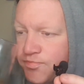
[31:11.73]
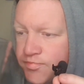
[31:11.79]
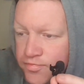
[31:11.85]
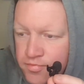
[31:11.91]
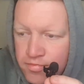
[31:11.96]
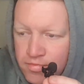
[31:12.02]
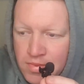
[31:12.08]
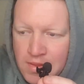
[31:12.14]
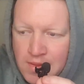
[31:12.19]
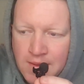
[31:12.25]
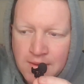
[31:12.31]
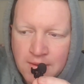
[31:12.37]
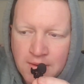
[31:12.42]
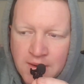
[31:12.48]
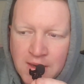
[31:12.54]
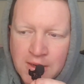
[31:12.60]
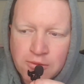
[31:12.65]

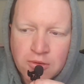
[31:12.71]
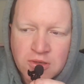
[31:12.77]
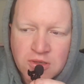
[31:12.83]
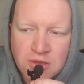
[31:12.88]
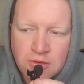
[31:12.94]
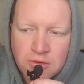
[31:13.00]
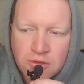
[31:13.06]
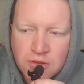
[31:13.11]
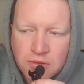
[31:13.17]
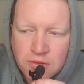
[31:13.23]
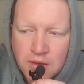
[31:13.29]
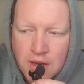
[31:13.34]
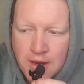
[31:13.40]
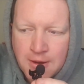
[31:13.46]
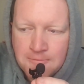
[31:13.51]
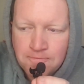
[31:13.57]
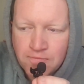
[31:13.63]
And Edwards looked
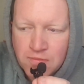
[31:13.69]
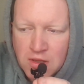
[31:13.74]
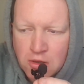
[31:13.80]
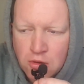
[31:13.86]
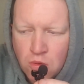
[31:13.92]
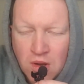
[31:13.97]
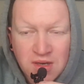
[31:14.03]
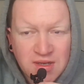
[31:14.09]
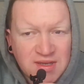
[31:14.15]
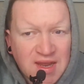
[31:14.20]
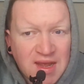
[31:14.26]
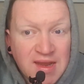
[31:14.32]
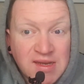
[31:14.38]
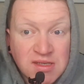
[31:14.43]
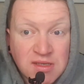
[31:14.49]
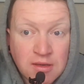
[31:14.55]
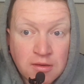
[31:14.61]
quite
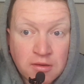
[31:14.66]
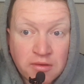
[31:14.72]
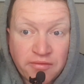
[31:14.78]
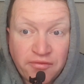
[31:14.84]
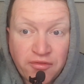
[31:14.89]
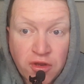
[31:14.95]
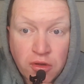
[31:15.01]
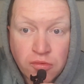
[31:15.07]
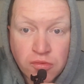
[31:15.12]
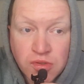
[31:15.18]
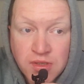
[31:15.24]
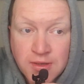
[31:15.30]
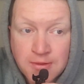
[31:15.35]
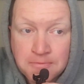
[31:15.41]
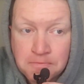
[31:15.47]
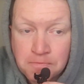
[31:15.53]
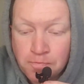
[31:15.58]
dazed and
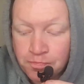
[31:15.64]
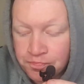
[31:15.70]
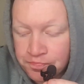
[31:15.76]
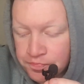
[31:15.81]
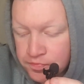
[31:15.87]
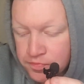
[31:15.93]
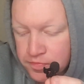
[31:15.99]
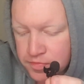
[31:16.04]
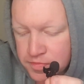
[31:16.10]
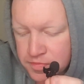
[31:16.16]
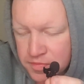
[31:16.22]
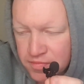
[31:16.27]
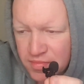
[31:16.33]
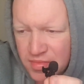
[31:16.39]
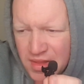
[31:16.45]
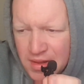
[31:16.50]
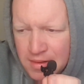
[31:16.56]
confused,
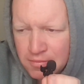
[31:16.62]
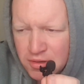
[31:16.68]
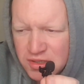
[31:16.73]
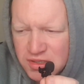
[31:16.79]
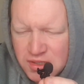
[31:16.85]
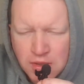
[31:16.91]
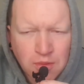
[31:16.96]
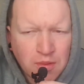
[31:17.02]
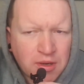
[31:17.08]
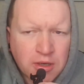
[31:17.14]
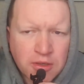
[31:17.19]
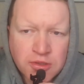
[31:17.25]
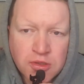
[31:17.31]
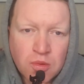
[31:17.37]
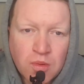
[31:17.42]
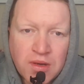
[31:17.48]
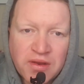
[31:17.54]
but he still went
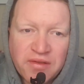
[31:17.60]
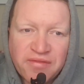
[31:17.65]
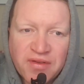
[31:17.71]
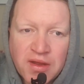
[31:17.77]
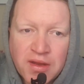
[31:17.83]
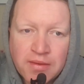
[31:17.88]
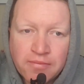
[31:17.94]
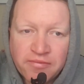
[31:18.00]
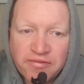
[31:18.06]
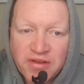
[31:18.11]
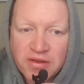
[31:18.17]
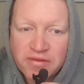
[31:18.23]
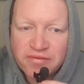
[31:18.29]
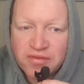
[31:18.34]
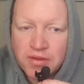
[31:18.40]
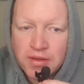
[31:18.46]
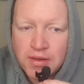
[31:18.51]
on to win the fight,
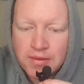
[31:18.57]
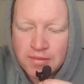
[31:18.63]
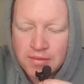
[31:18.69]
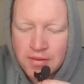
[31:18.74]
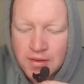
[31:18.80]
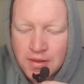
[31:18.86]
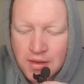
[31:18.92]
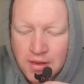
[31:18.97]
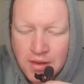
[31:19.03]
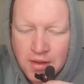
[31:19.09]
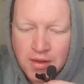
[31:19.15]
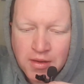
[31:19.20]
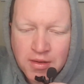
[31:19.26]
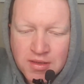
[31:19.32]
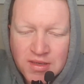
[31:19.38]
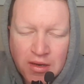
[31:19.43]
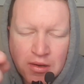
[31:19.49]
thankfully,
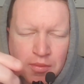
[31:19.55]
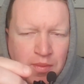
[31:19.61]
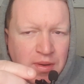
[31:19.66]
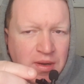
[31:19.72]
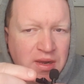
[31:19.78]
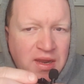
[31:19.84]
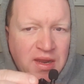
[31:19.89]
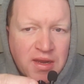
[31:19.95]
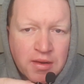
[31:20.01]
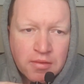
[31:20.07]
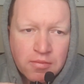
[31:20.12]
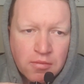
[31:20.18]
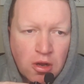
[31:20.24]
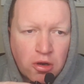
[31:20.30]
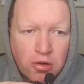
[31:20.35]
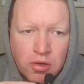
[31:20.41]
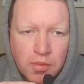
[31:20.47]
because that would have been
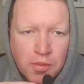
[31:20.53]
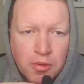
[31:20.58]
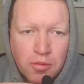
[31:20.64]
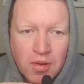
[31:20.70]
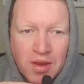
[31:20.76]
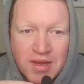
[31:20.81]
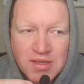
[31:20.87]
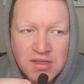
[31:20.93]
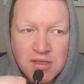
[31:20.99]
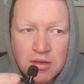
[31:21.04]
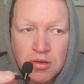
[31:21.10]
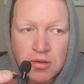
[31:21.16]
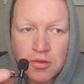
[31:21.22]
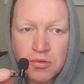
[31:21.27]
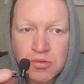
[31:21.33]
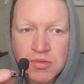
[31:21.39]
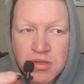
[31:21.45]
a horrible way to
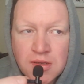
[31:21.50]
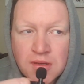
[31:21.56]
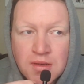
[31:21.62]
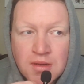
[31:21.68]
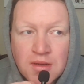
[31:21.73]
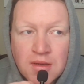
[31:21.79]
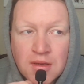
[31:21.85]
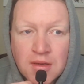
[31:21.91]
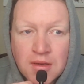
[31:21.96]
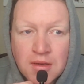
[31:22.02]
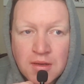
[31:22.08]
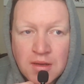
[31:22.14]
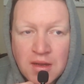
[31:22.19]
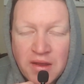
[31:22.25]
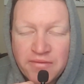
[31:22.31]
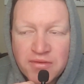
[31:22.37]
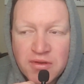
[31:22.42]
lose
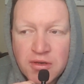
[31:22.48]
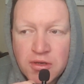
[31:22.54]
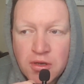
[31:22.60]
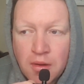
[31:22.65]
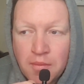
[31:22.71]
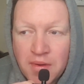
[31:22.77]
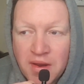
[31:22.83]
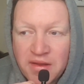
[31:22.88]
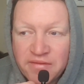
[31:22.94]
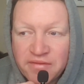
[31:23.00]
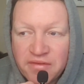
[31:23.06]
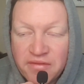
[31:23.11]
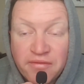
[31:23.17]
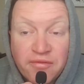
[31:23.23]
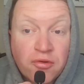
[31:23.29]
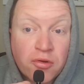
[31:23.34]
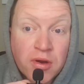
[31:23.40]
after dominating
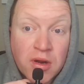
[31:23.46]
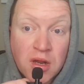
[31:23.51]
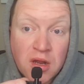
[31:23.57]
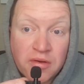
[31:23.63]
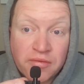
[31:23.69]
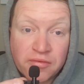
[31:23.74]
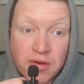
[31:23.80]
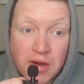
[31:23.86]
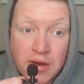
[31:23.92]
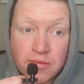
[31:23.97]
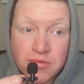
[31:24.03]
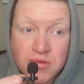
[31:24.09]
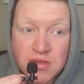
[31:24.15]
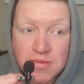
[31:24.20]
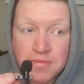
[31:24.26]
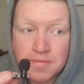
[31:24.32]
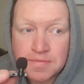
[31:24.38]
for 4.5
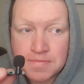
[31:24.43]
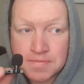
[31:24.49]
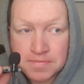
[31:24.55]
rounds.